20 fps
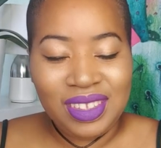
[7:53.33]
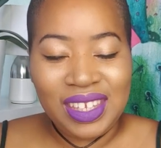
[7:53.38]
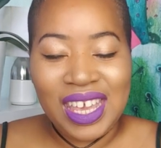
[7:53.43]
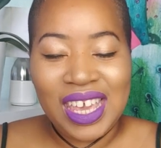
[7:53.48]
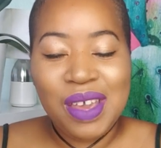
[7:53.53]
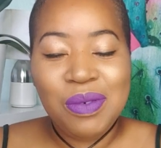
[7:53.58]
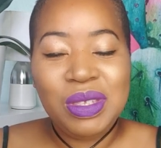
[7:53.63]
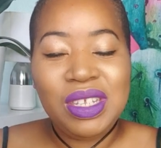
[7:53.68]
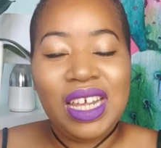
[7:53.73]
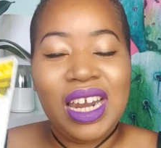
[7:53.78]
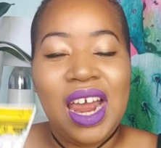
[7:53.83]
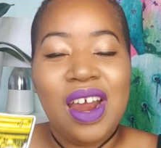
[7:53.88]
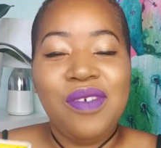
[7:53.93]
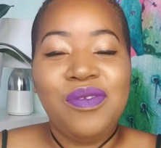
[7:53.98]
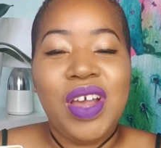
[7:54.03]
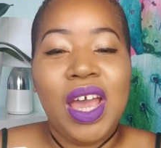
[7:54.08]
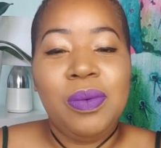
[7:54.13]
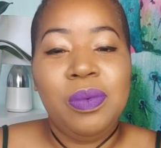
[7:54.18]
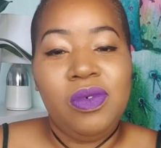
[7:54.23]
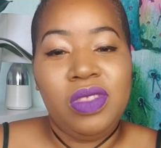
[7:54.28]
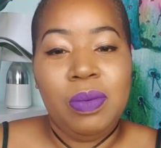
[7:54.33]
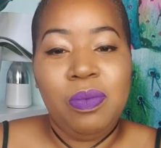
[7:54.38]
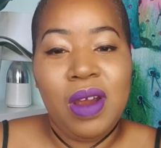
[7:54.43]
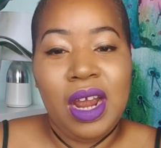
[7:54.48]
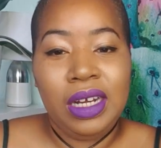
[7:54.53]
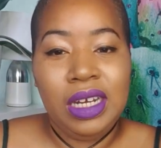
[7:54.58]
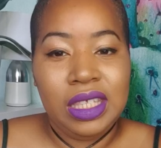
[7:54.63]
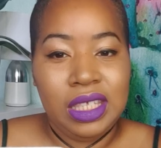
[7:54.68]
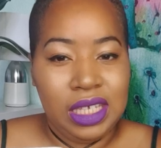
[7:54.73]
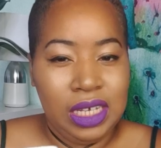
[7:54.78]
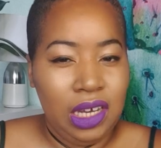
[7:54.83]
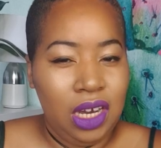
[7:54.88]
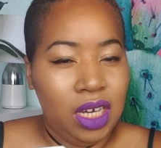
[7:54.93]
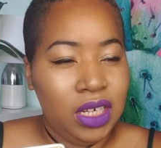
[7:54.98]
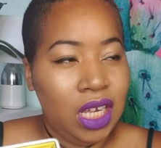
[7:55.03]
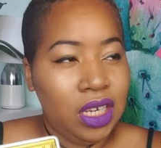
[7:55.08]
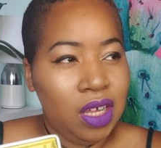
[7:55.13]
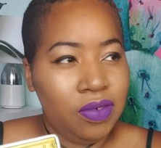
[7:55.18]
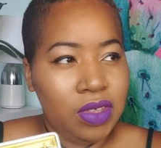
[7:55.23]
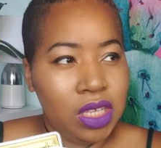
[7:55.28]
it was clarified with the pregnancy card.
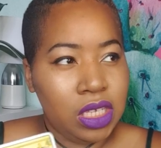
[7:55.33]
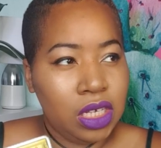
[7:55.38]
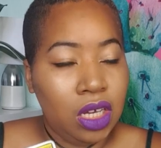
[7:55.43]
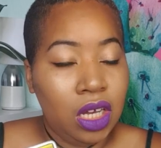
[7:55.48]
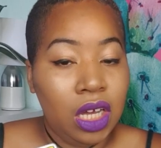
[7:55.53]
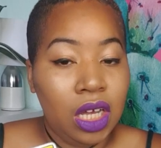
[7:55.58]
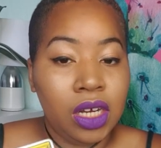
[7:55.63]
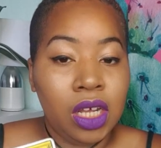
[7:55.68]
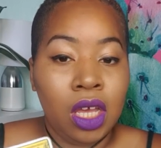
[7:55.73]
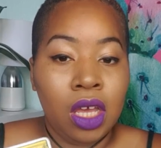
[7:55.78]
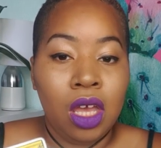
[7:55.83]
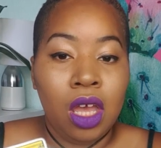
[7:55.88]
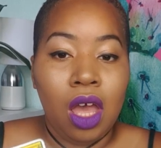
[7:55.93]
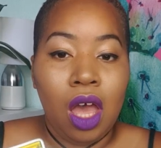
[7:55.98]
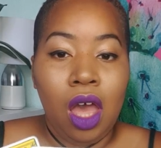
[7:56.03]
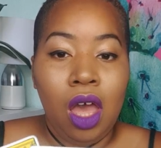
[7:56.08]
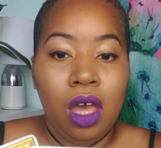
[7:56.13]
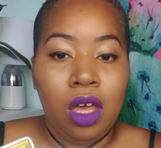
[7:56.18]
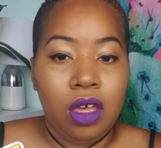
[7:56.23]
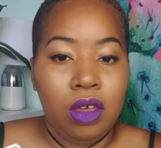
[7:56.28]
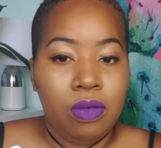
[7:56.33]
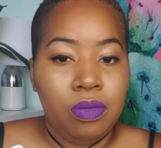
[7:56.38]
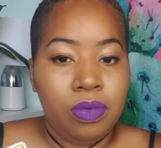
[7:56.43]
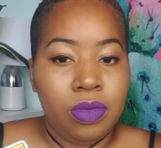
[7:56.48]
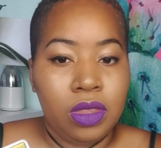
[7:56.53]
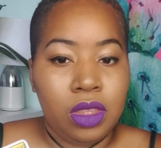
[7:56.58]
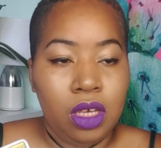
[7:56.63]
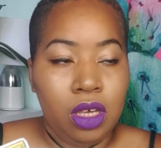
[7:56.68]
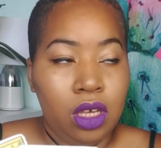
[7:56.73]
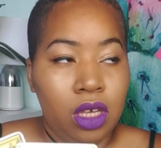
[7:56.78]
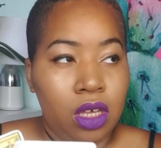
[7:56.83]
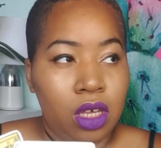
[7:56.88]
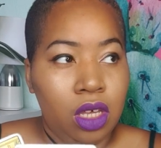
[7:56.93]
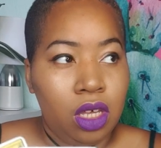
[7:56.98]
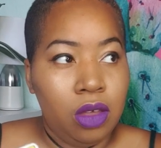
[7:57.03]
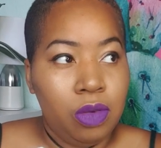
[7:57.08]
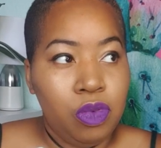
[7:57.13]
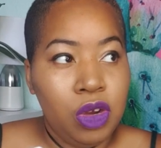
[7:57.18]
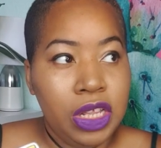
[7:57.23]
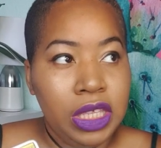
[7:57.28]
I love this card.
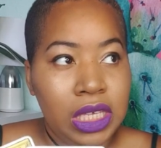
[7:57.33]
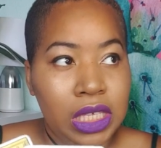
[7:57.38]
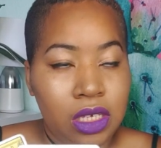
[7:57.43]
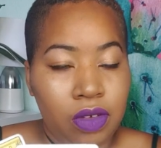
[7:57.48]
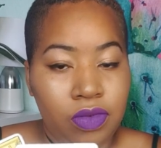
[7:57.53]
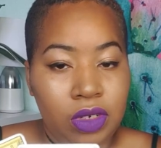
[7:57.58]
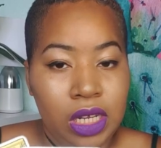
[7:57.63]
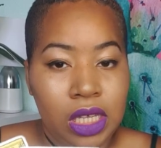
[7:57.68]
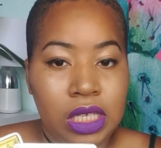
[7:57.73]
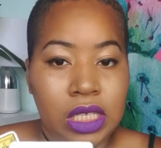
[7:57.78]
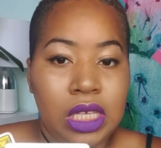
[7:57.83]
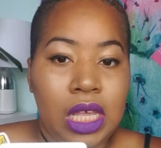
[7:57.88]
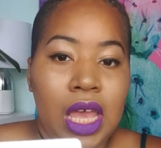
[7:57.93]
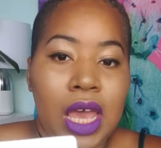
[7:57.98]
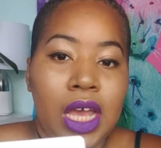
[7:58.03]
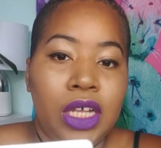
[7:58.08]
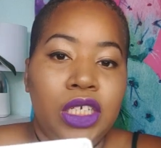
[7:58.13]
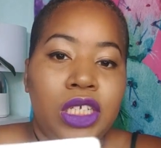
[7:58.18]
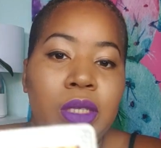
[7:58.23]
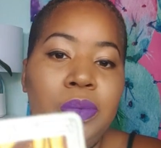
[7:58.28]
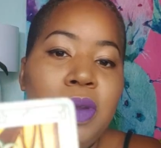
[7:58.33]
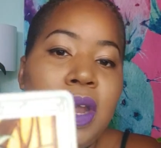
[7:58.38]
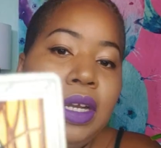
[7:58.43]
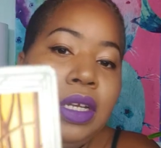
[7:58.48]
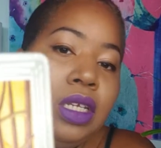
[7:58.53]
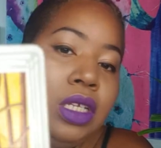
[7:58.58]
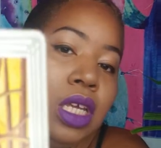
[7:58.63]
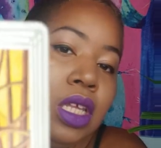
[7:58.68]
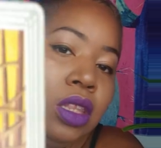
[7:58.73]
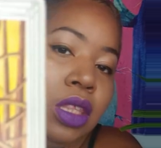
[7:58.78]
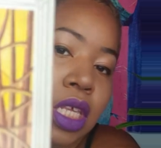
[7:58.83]
The Princess of Discs here, she's pregnant in